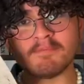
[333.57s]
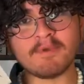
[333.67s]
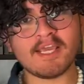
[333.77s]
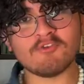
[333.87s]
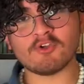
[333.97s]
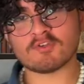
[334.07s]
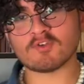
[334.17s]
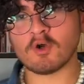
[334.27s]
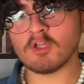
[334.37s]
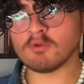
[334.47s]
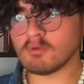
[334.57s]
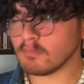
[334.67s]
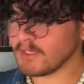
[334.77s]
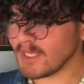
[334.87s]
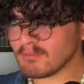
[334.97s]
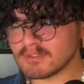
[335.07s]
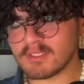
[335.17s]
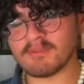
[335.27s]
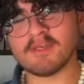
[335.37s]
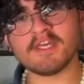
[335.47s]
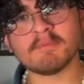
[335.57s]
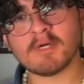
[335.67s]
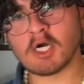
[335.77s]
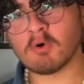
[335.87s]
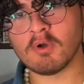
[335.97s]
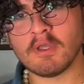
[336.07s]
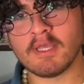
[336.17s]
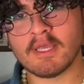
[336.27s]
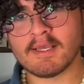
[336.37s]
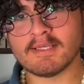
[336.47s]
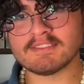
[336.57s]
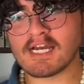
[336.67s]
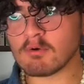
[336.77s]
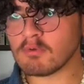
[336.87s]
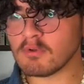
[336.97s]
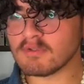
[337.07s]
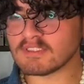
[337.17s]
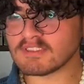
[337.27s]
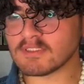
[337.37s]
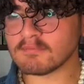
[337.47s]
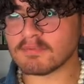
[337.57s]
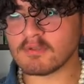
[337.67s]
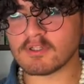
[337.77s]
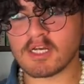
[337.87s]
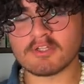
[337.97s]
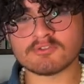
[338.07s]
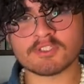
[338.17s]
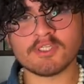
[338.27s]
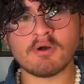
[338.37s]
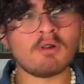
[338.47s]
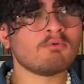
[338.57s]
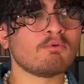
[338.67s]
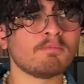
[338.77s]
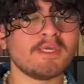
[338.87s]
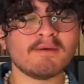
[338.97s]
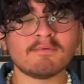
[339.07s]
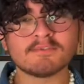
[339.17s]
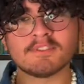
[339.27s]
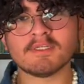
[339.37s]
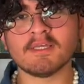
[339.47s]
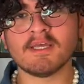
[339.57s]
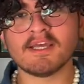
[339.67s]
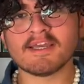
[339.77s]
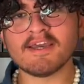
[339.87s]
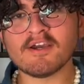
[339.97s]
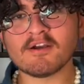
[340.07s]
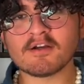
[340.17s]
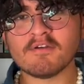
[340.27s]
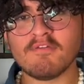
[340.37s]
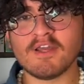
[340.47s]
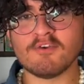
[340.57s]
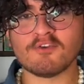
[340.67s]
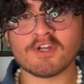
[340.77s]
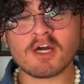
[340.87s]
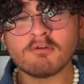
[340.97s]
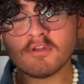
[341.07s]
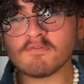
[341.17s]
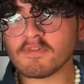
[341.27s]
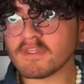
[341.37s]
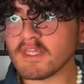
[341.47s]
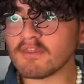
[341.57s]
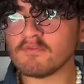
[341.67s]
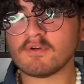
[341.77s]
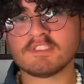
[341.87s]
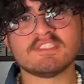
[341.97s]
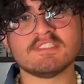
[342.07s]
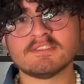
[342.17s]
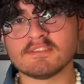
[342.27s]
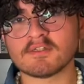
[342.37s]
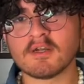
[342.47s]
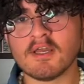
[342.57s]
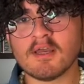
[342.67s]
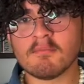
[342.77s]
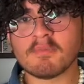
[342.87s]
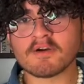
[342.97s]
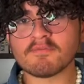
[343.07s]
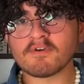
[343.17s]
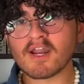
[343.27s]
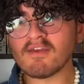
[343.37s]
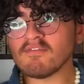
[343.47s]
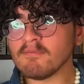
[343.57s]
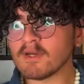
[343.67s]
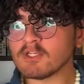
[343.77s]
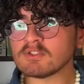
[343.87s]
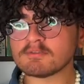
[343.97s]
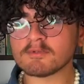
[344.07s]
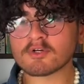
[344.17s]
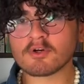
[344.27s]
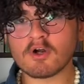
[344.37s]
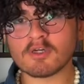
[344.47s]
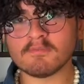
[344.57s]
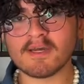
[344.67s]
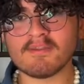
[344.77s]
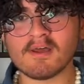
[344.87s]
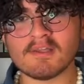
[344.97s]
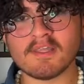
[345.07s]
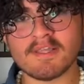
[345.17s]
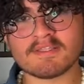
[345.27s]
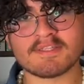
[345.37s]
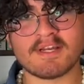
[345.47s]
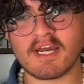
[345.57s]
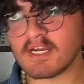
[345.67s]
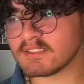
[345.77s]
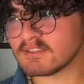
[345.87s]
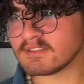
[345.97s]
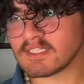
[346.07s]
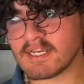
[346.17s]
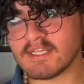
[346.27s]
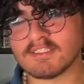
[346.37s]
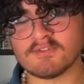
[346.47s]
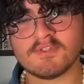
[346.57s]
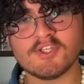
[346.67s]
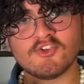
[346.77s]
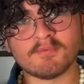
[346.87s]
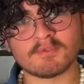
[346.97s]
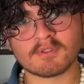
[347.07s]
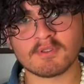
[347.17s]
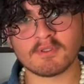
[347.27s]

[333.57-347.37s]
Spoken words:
pages, all you will be able to think about is how will this simple country girl will be able to get her revenge, not only for the death of her sister, but for everybody who's been wronged by the elites and higher societies of Egypt.